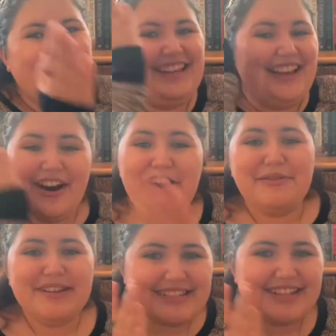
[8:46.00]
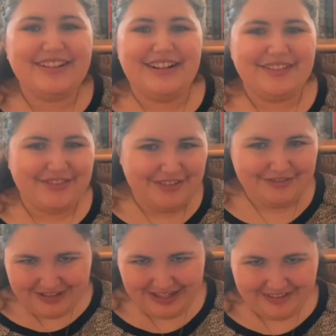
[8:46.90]
they always go off the
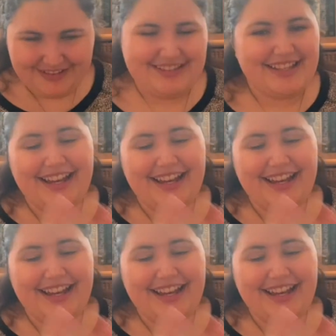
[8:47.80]
rails.